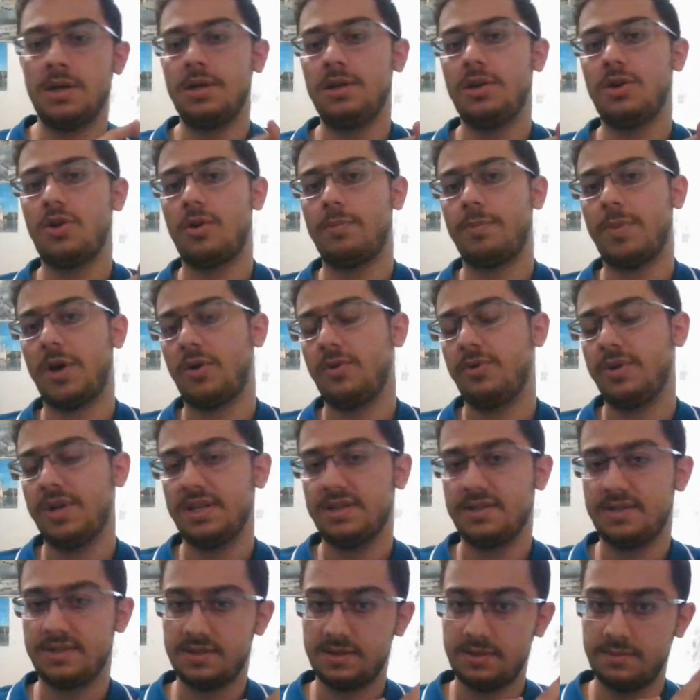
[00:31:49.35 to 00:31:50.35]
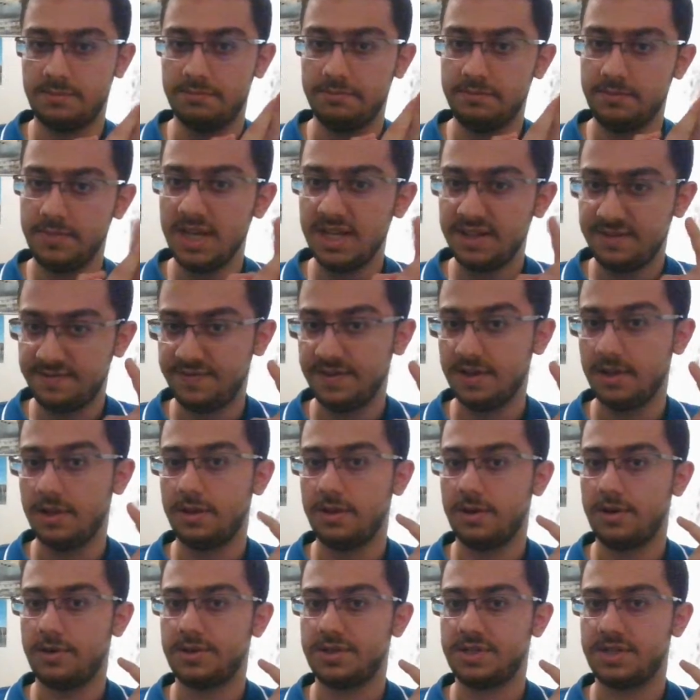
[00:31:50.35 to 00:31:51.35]
Your opponent's
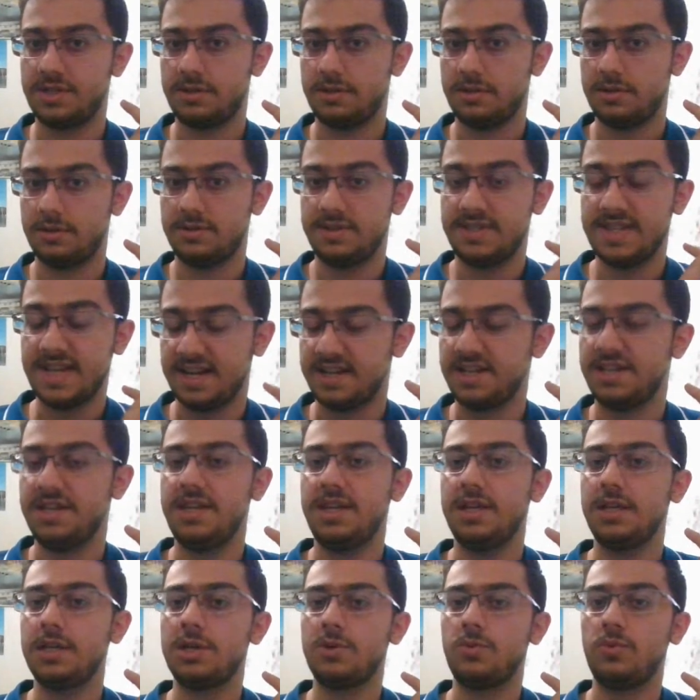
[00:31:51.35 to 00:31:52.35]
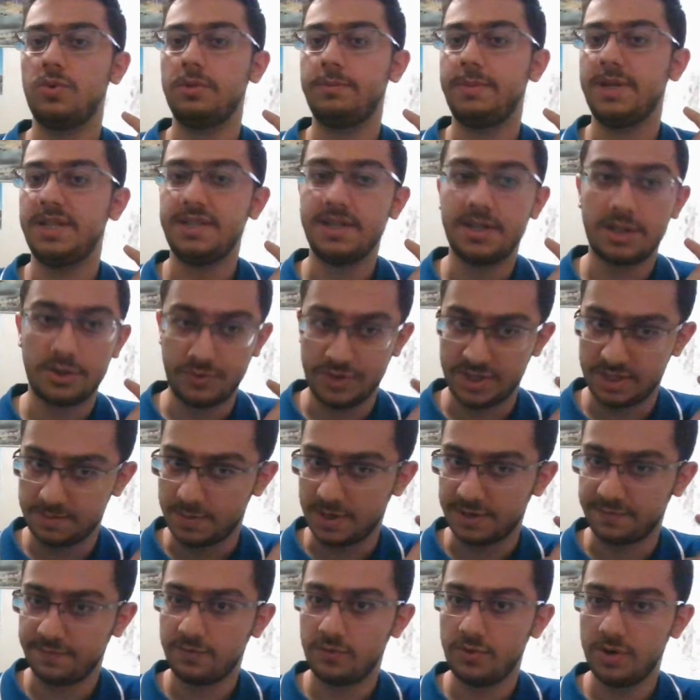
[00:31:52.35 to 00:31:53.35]
midfielder's technique will be decreased
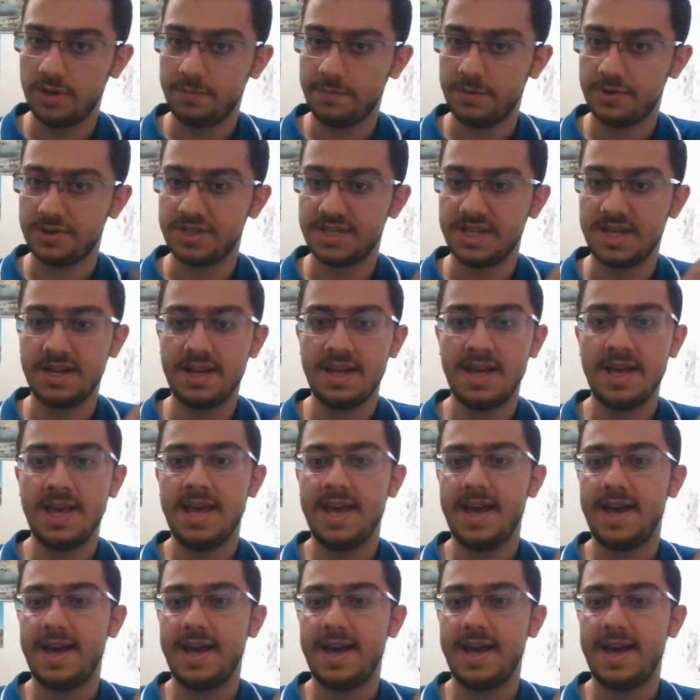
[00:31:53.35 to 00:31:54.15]
by 40%,